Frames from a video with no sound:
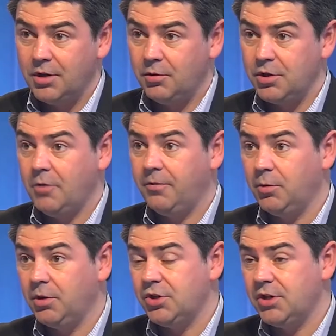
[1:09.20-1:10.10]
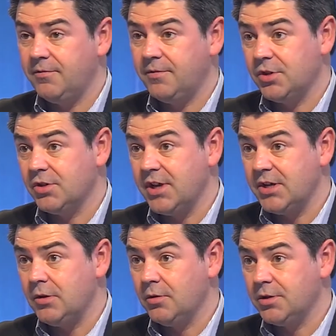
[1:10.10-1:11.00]
which hopefully will achieve success
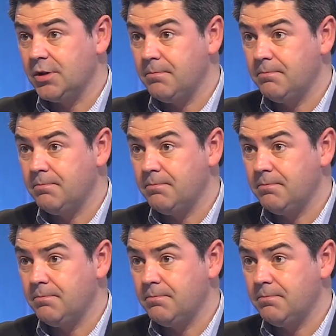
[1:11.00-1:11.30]
long term.